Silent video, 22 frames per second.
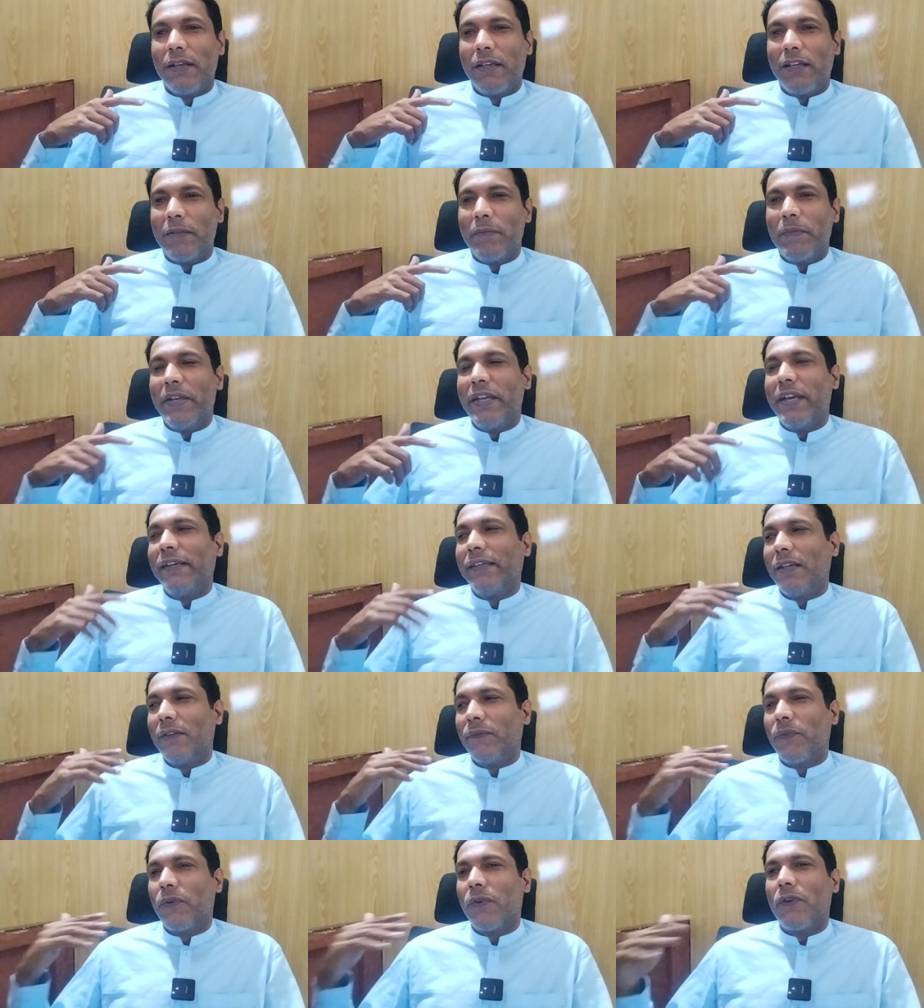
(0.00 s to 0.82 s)

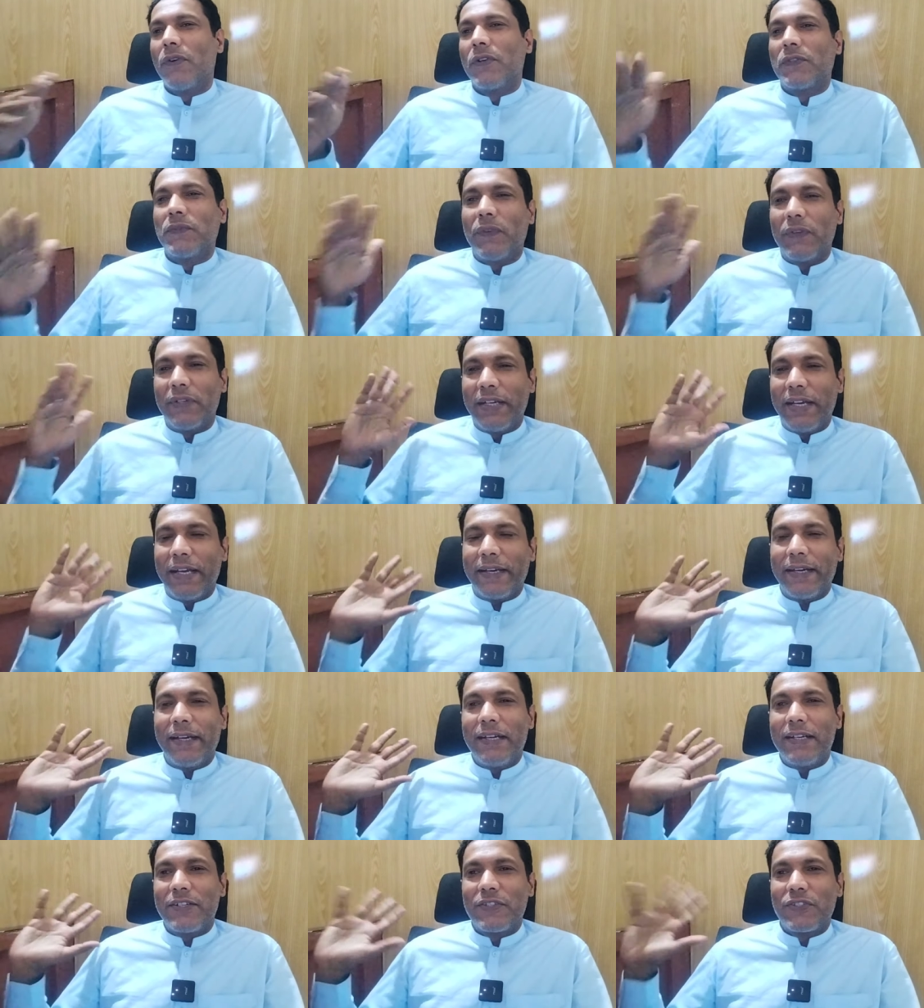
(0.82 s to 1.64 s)
remained in force for
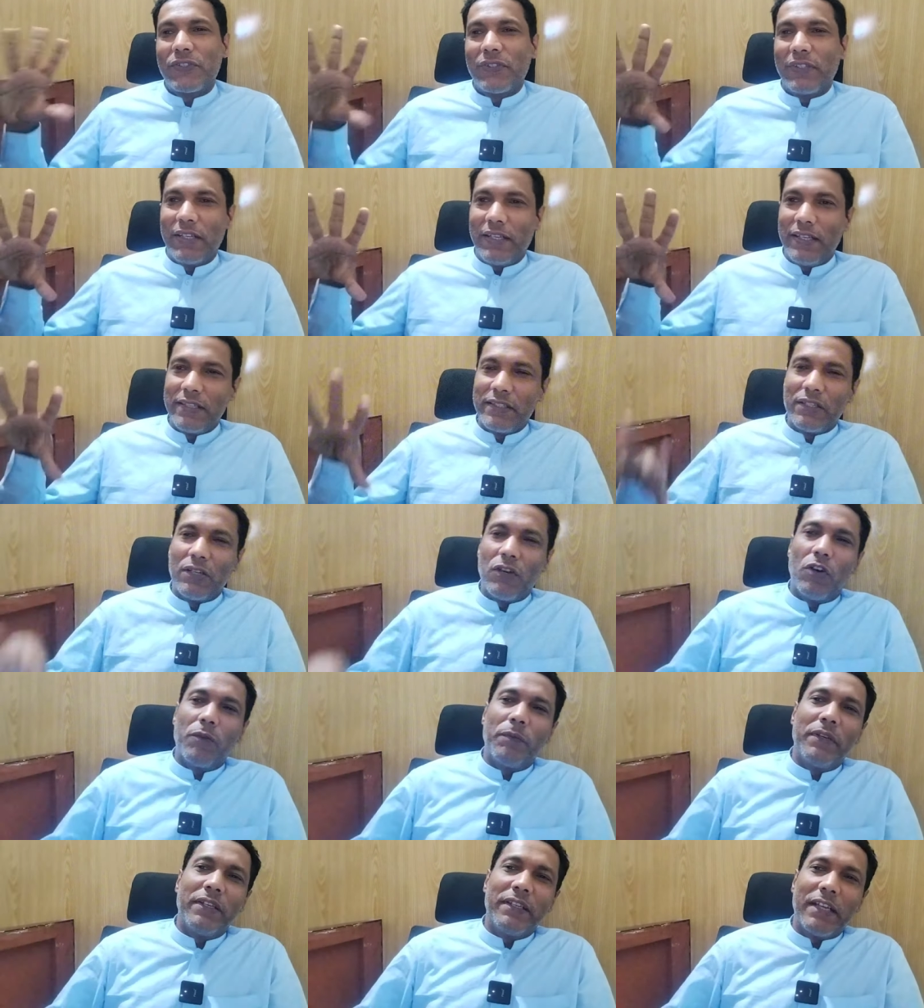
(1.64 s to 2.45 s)
decades, is
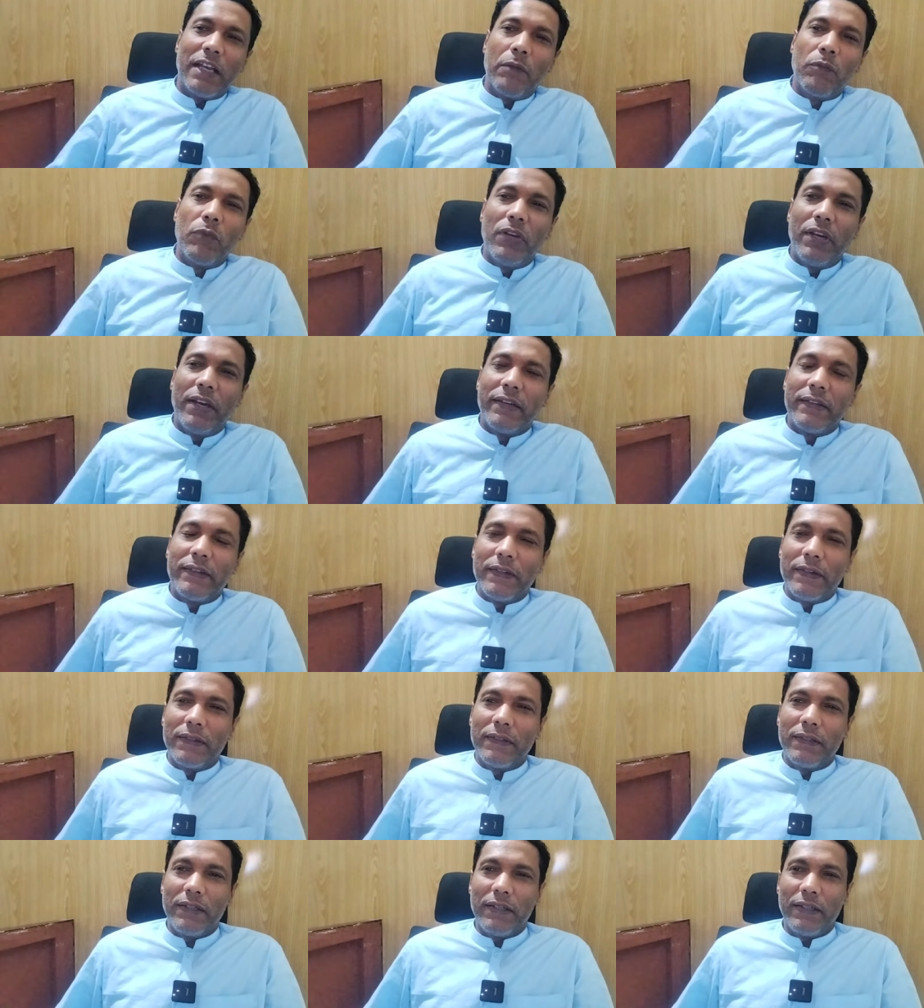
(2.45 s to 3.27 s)
now being
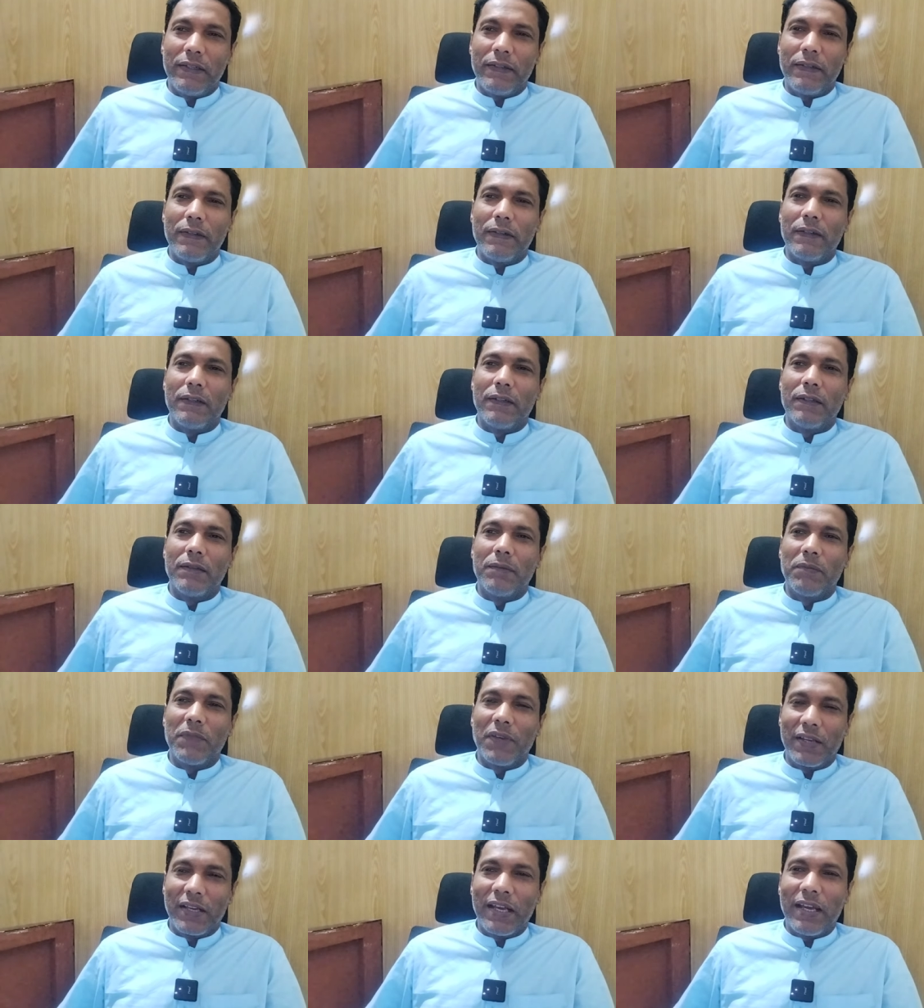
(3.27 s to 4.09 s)
emulated
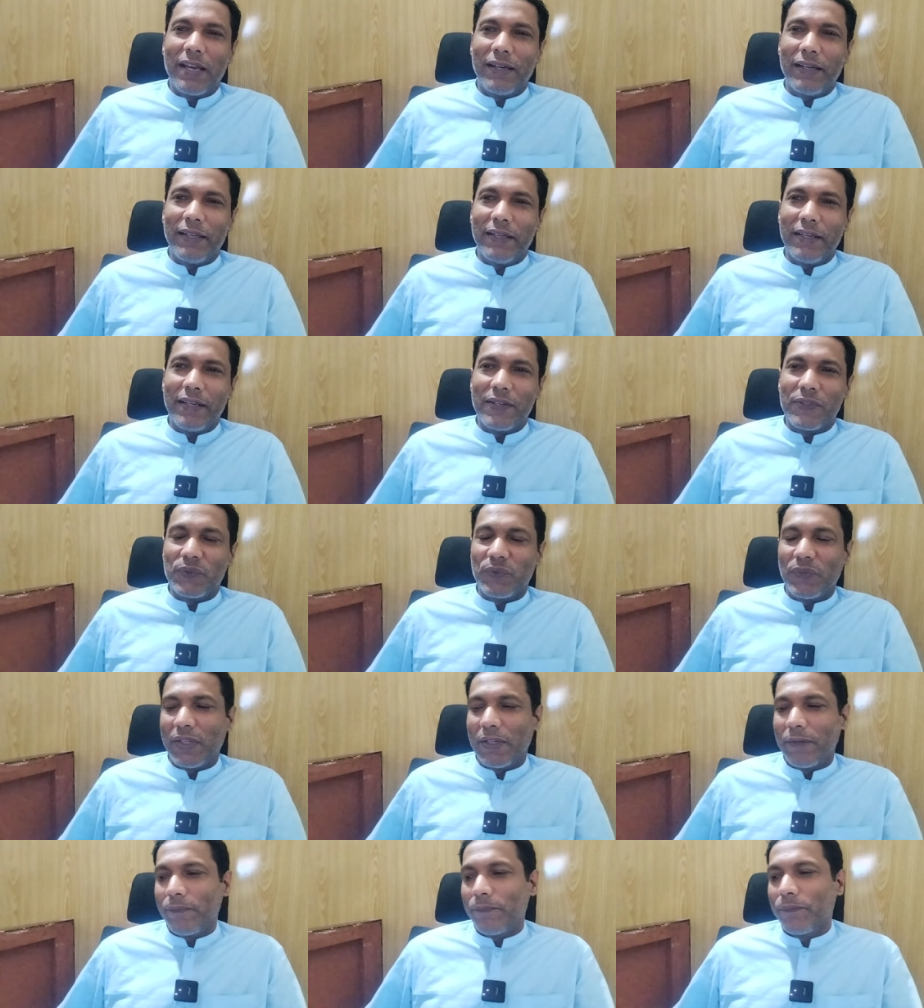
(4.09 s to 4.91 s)
in Mekelle as
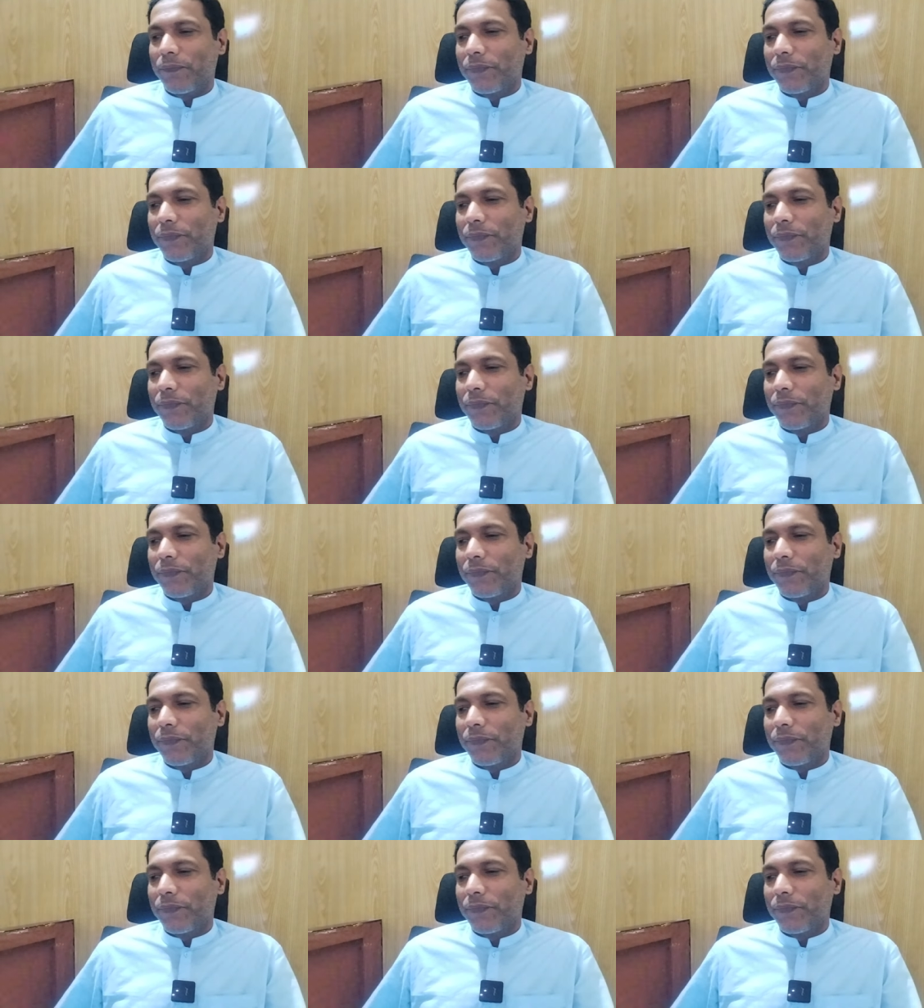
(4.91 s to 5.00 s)
well.